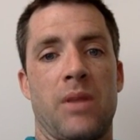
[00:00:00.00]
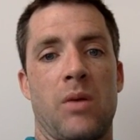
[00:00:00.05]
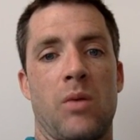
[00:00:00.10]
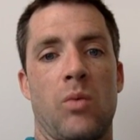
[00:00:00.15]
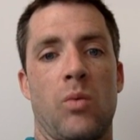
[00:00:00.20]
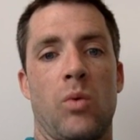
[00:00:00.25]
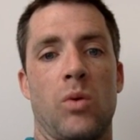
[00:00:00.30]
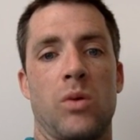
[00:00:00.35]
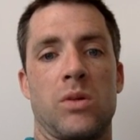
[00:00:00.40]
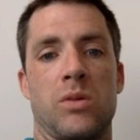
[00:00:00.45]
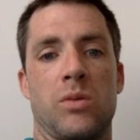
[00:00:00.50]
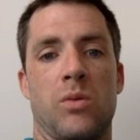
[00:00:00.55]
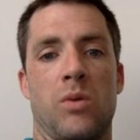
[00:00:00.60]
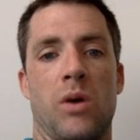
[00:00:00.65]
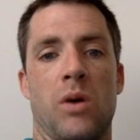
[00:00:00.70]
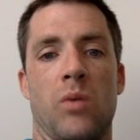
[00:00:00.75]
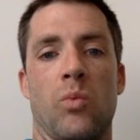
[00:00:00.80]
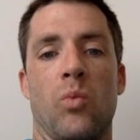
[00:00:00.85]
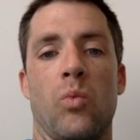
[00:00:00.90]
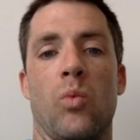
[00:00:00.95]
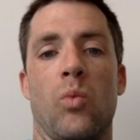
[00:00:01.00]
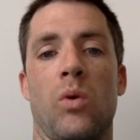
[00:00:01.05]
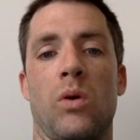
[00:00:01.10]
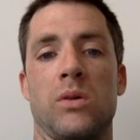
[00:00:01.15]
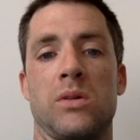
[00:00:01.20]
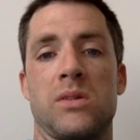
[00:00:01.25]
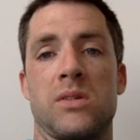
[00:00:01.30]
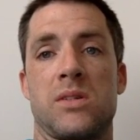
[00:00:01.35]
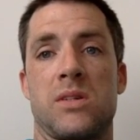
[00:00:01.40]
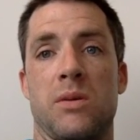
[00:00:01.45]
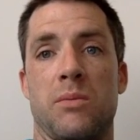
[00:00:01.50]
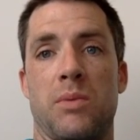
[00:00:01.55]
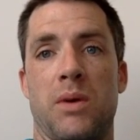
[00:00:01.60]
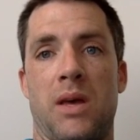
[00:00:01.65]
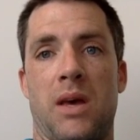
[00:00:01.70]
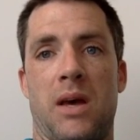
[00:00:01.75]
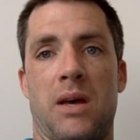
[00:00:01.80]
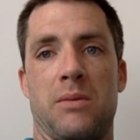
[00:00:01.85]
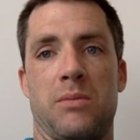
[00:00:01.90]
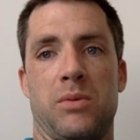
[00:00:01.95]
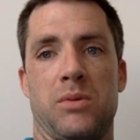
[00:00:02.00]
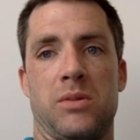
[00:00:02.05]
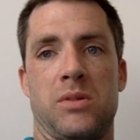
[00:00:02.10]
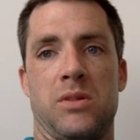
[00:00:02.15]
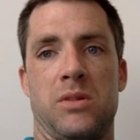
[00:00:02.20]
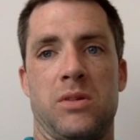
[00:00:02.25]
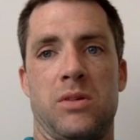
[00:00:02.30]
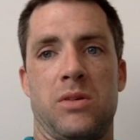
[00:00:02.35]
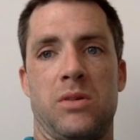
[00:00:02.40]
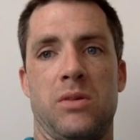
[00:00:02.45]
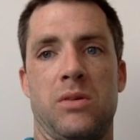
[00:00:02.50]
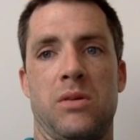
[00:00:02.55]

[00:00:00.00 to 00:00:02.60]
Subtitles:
What do I want to be able to do?